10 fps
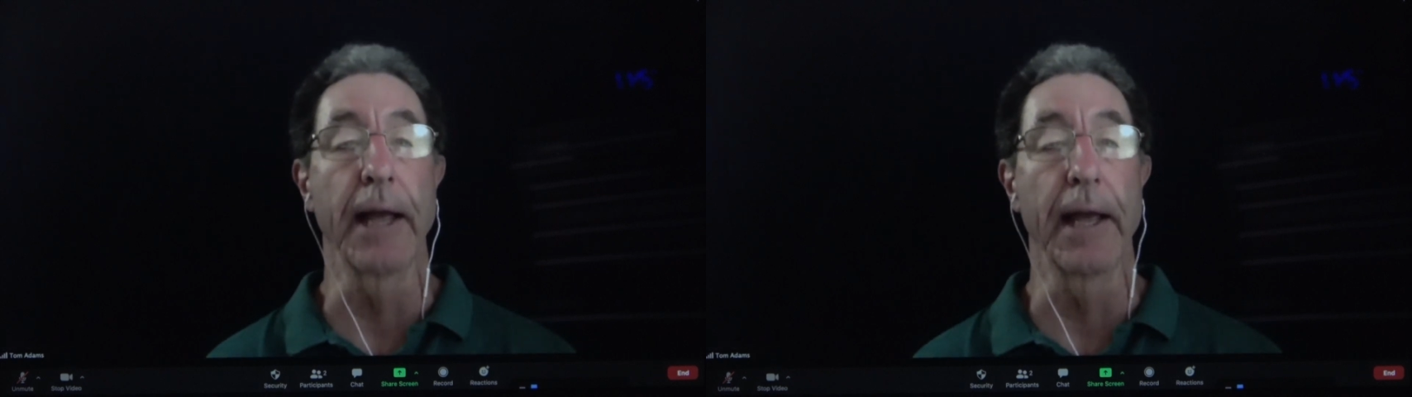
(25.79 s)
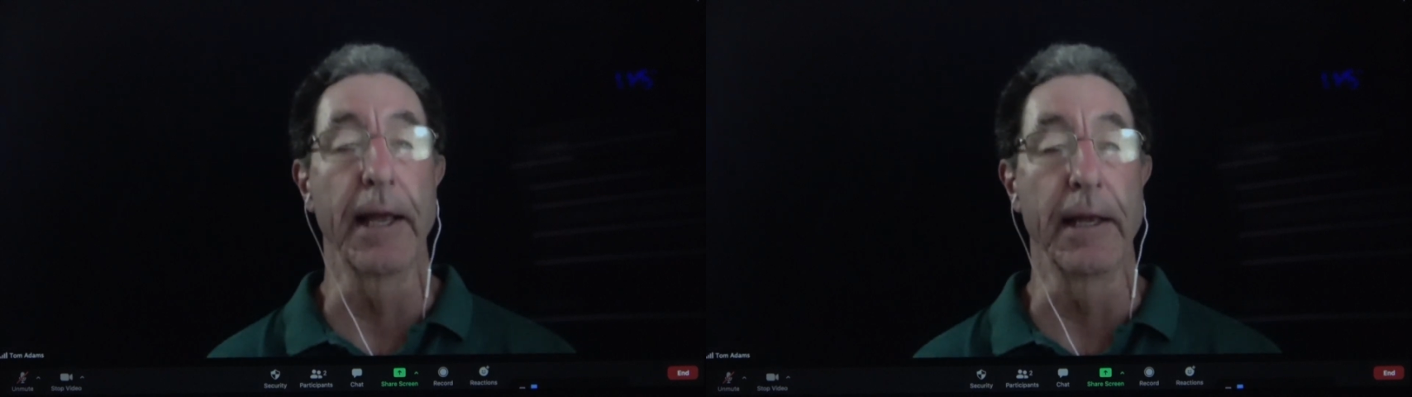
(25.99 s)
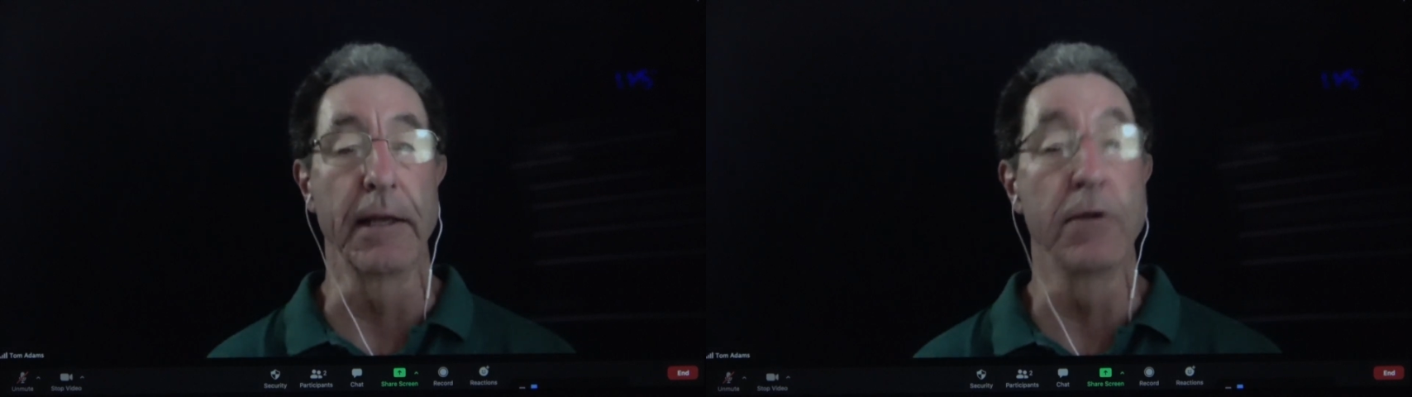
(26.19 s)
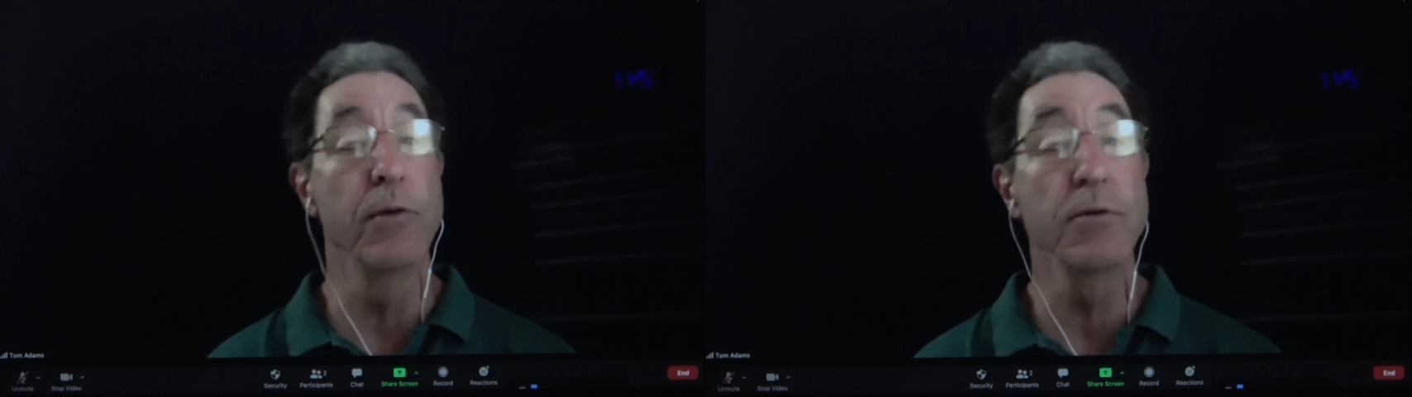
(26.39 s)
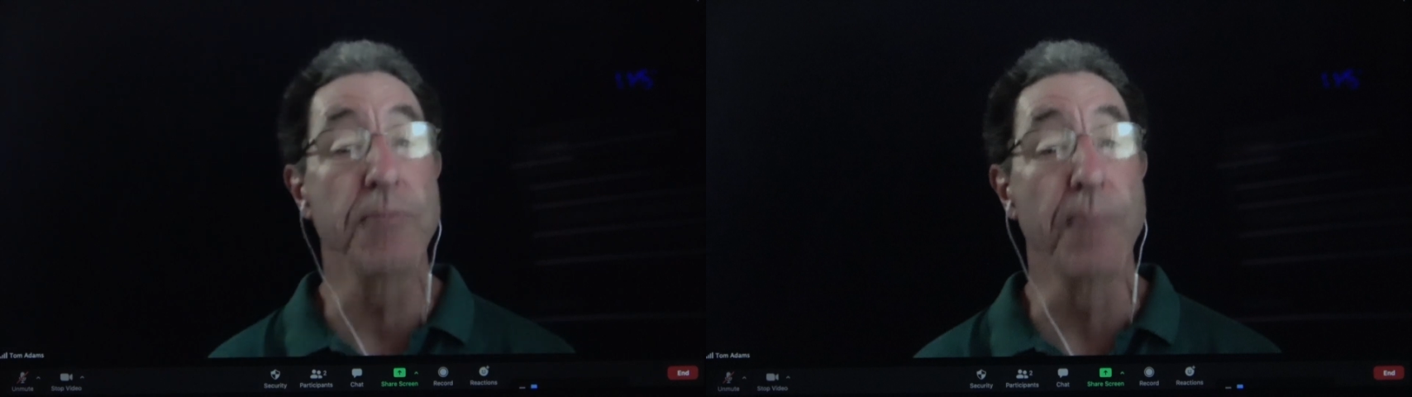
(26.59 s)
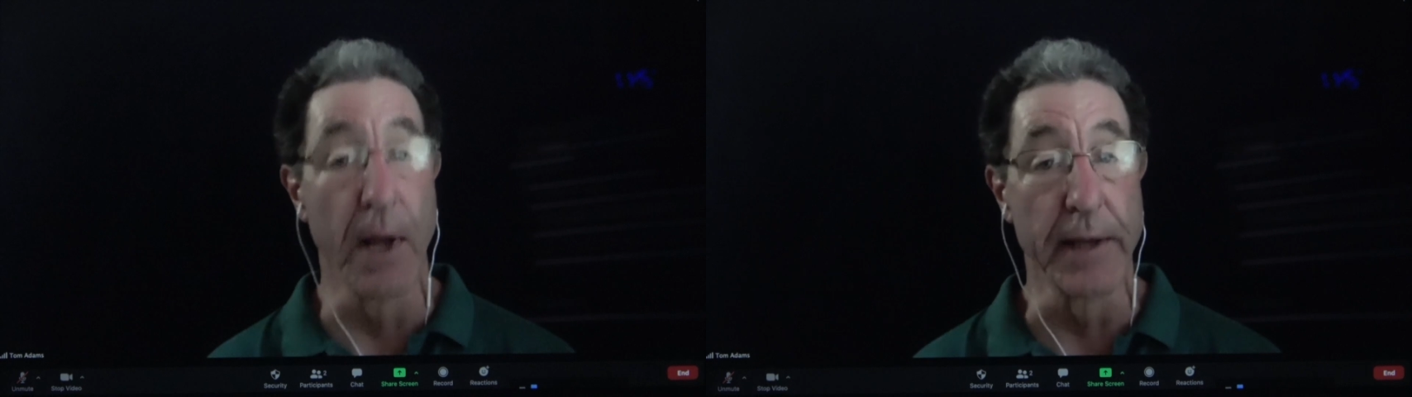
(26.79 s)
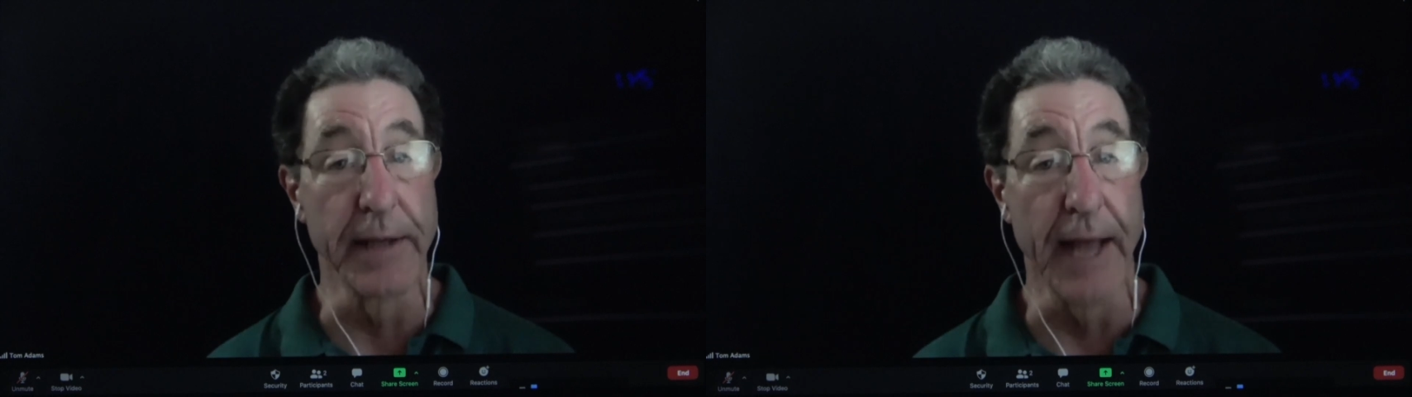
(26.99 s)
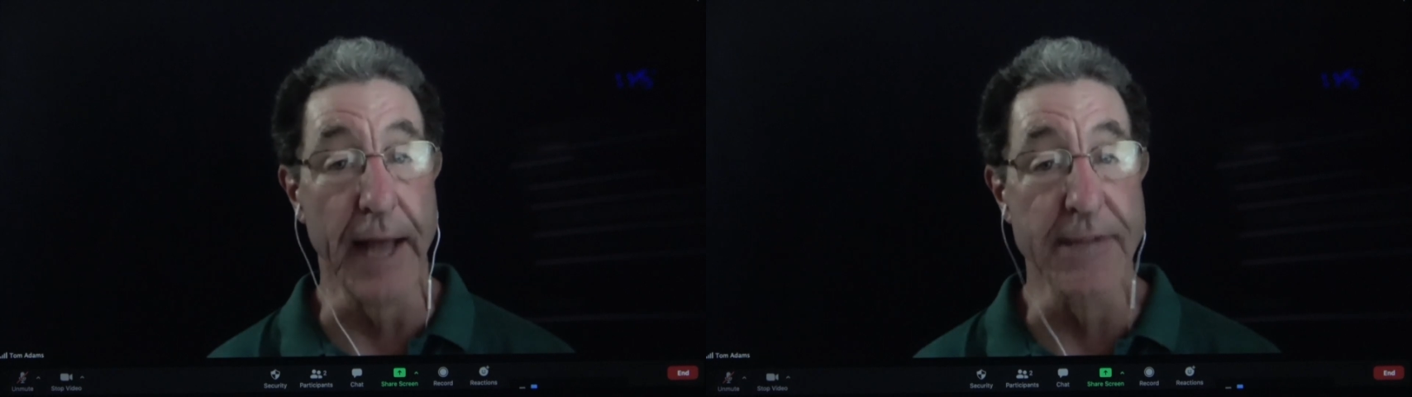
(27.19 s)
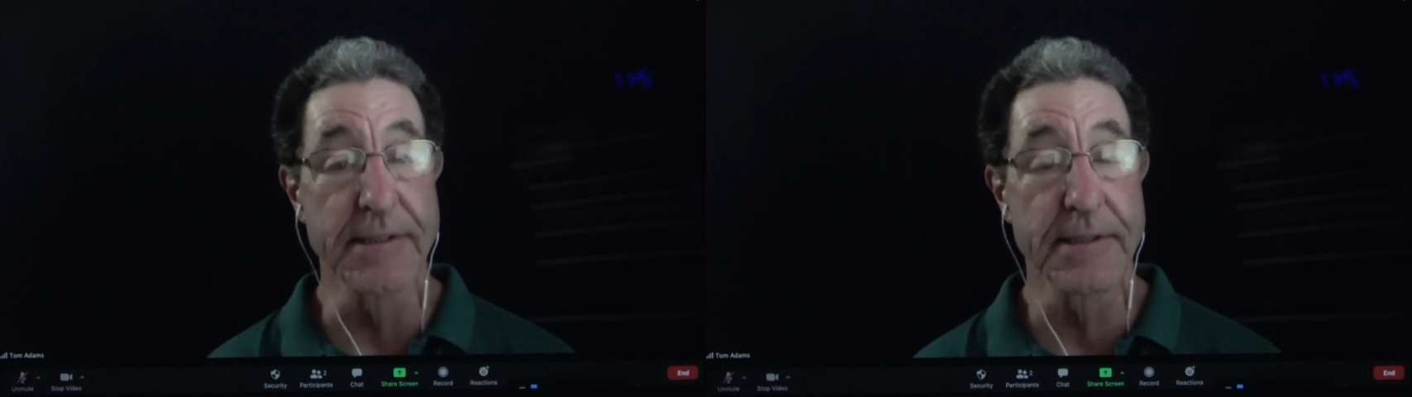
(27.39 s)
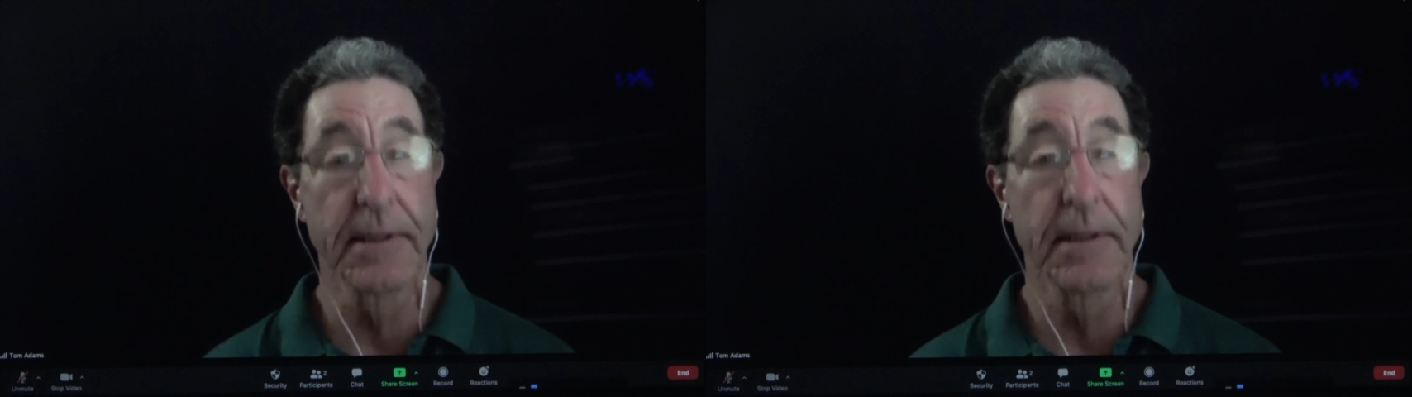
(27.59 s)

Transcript: a news broadcast,